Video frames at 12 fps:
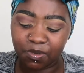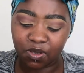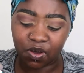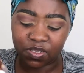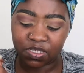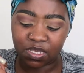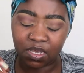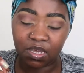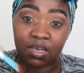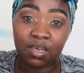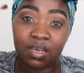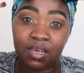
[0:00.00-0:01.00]
because,
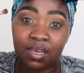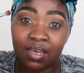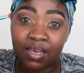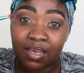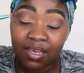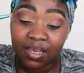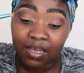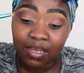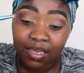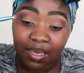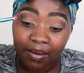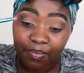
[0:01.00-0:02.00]

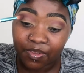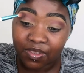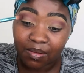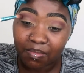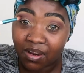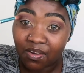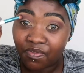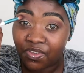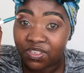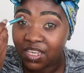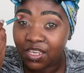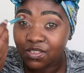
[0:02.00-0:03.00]
yeah, it's in the middle of the
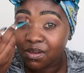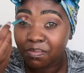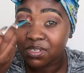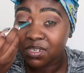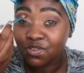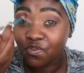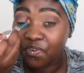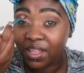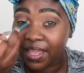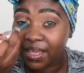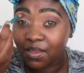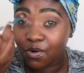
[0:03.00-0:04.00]
day, so a person has to find
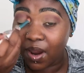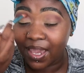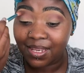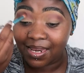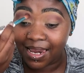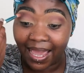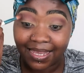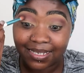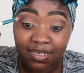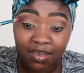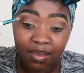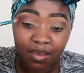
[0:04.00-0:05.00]
like the right
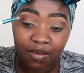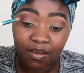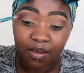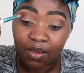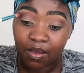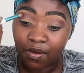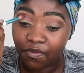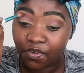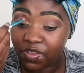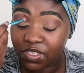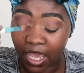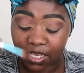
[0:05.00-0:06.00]
light for
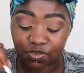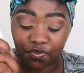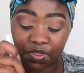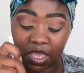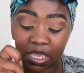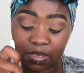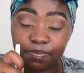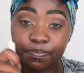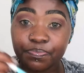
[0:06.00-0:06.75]
this kind of thing.